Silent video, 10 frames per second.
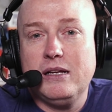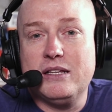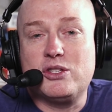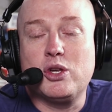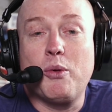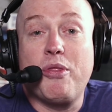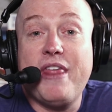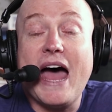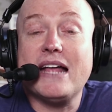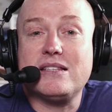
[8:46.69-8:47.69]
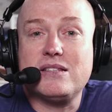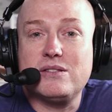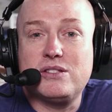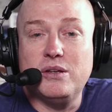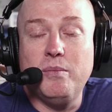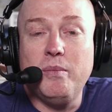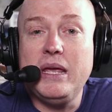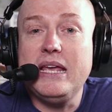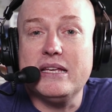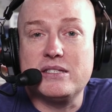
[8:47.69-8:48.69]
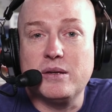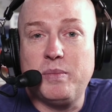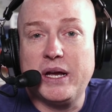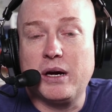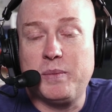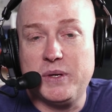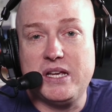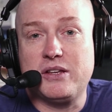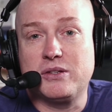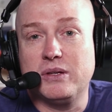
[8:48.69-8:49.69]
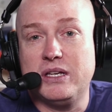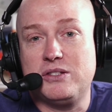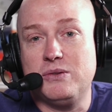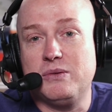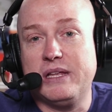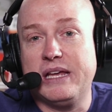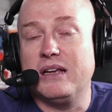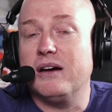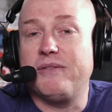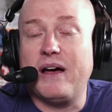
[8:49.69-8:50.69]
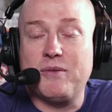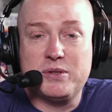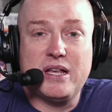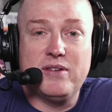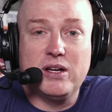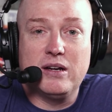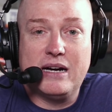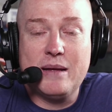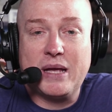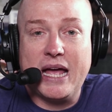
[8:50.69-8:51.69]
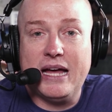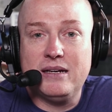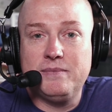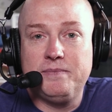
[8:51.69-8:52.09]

and so that to me is a bigger potential issue than a 507 on an mcat